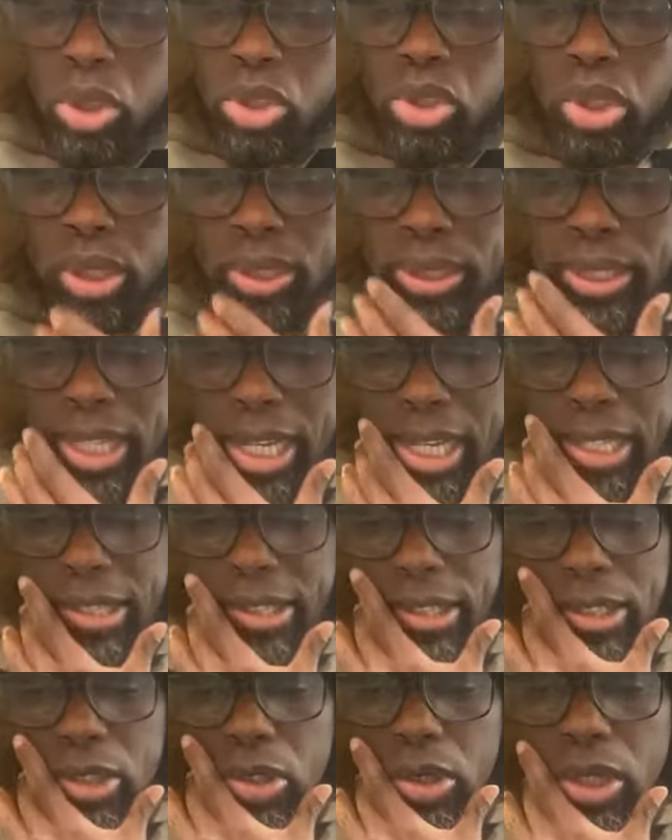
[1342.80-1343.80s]
I would
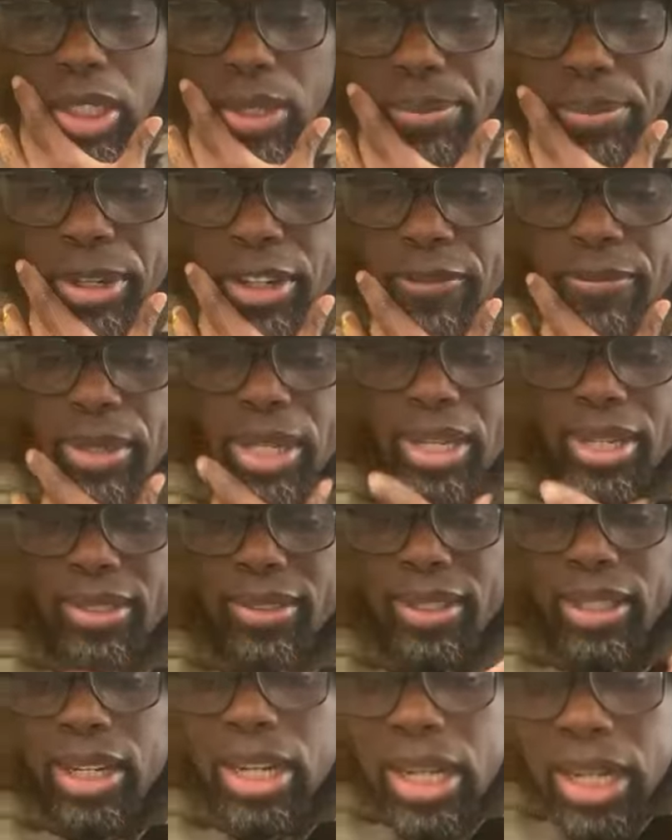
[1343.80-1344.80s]
suggest Sule
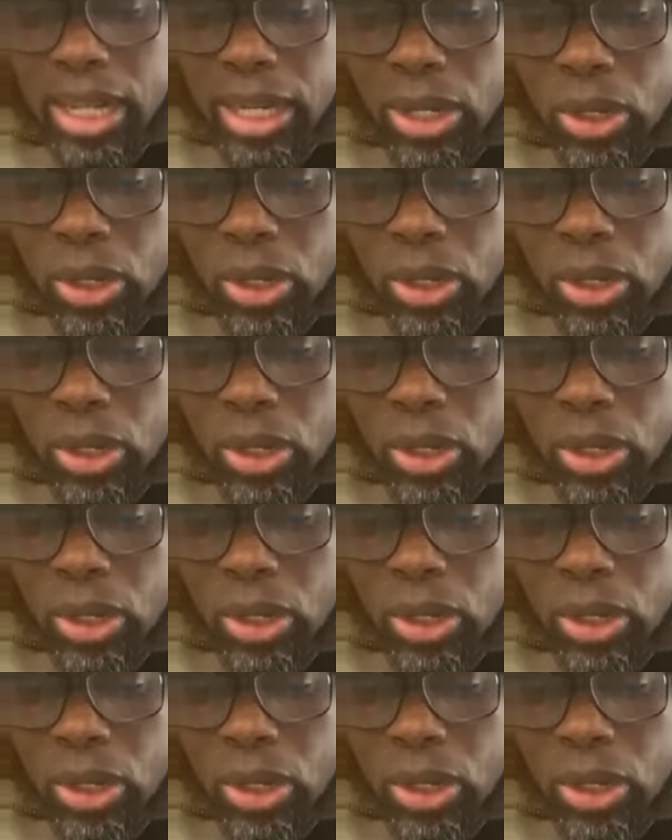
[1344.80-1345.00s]
Braverman is the